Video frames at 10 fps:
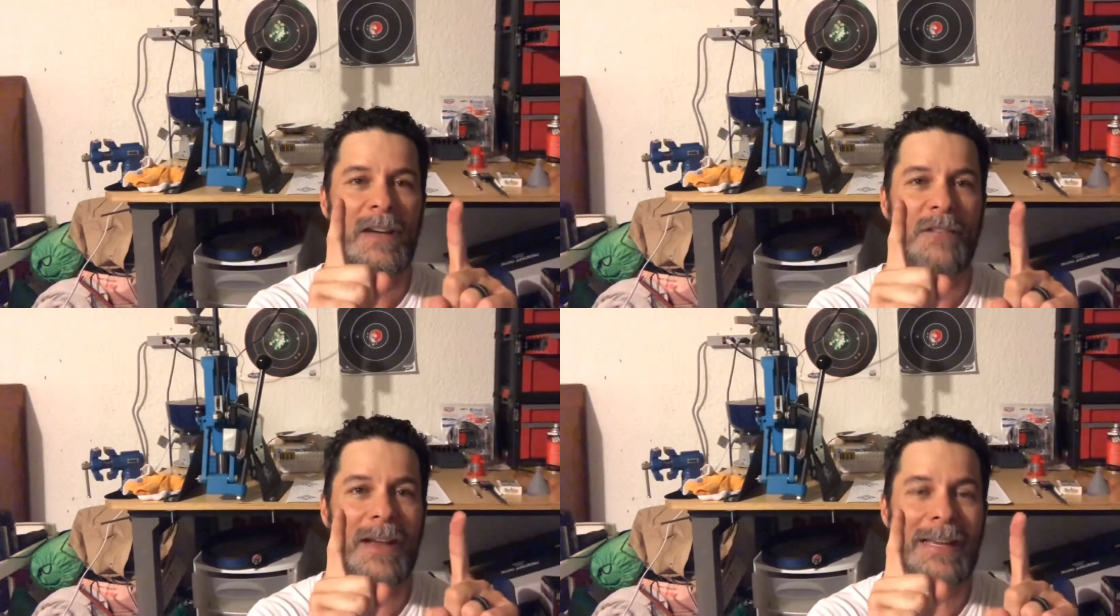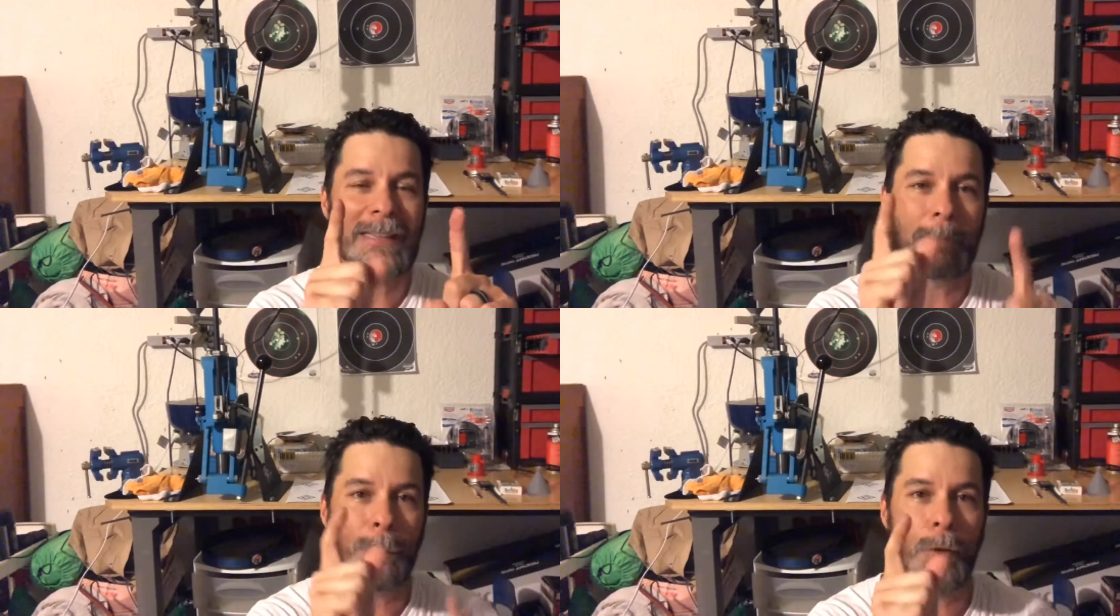if I can
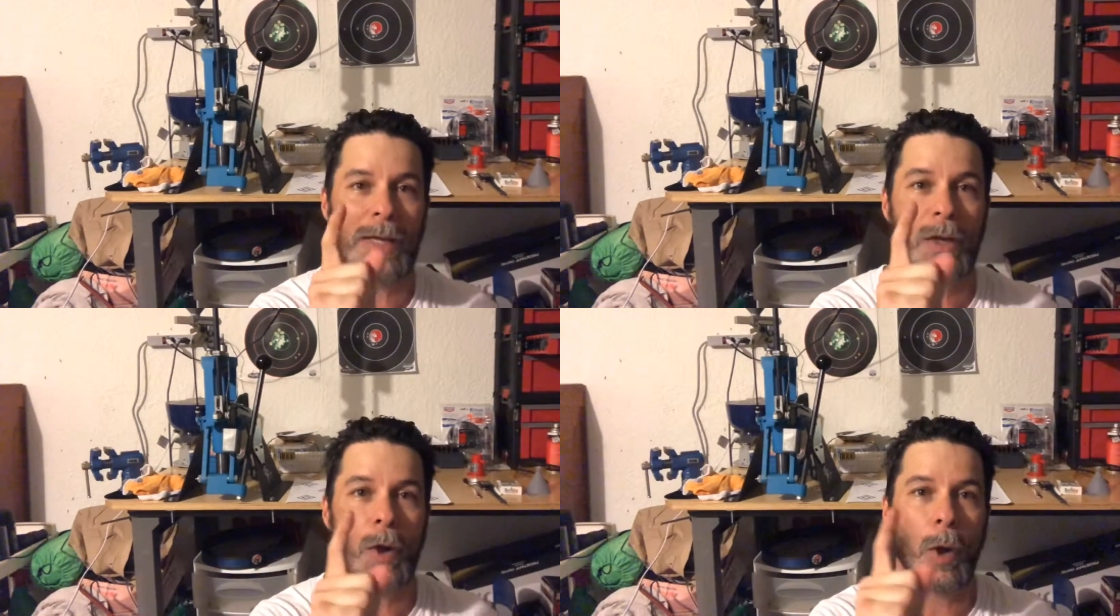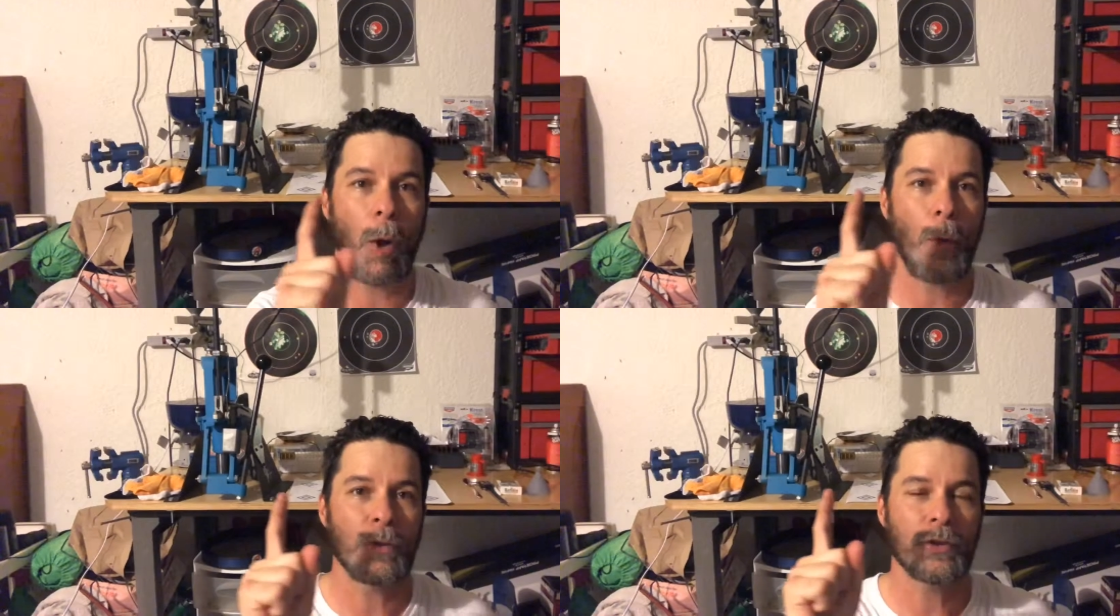get the bullet
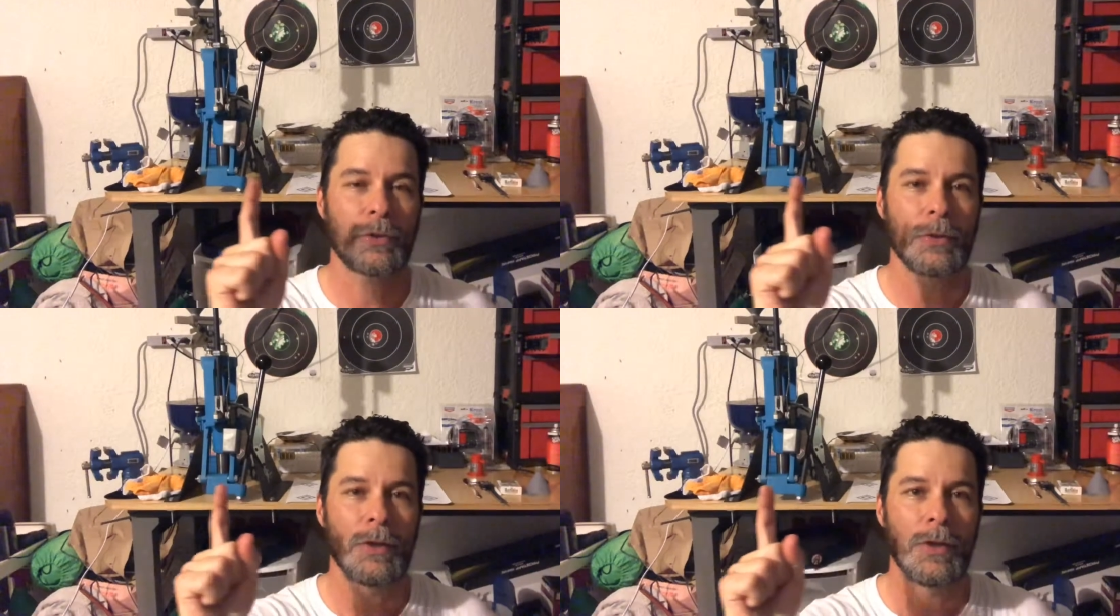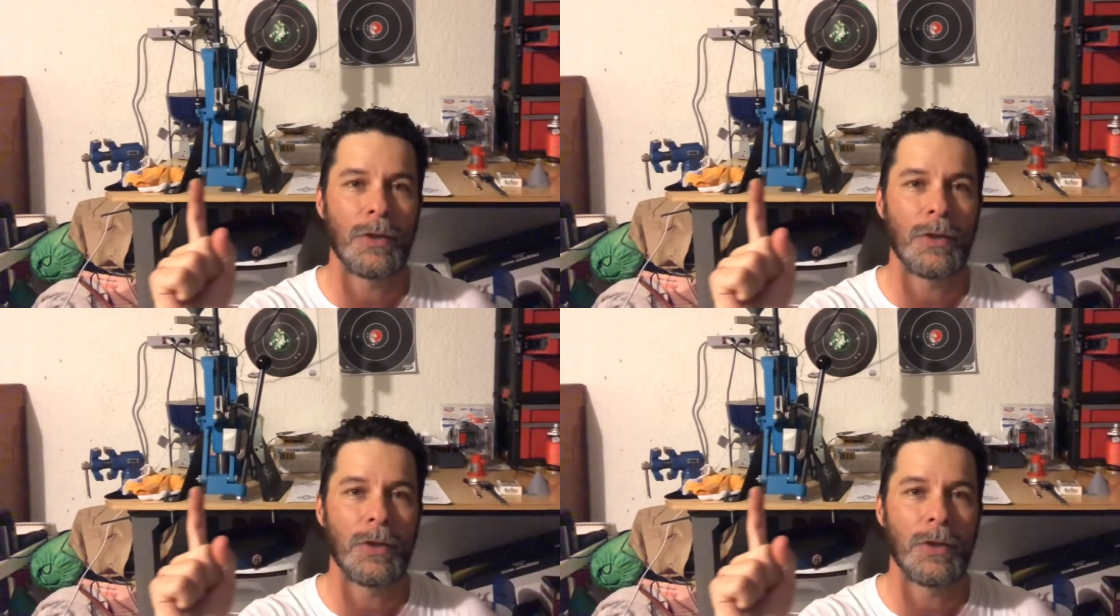closer